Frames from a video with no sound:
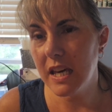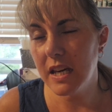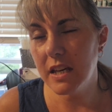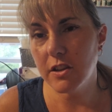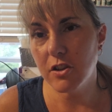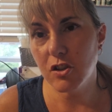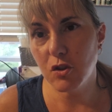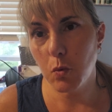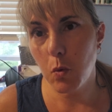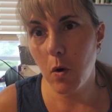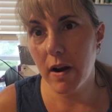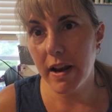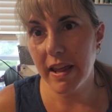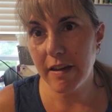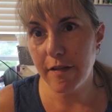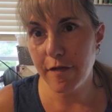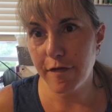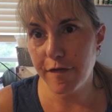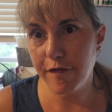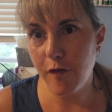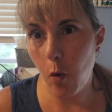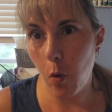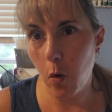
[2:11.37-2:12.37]
and
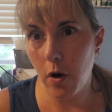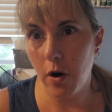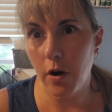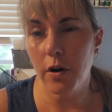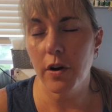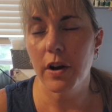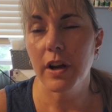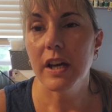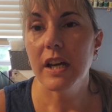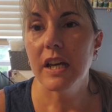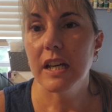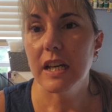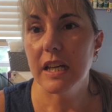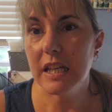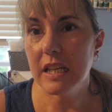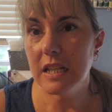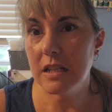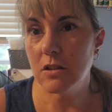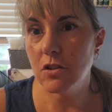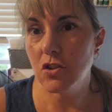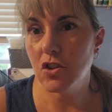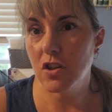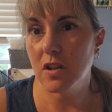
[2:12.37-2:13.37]
24
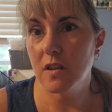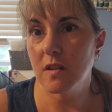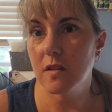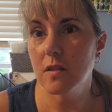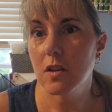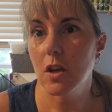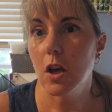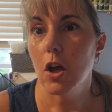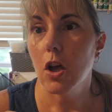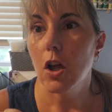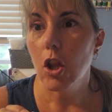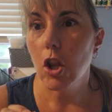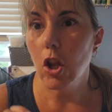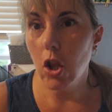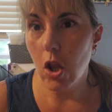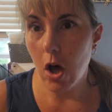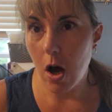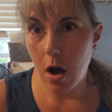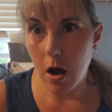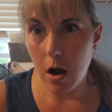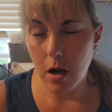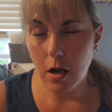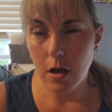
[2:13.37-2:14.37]
inches
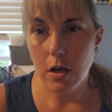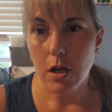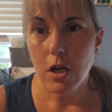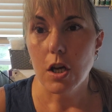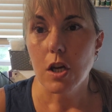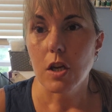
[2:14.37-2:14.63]
long.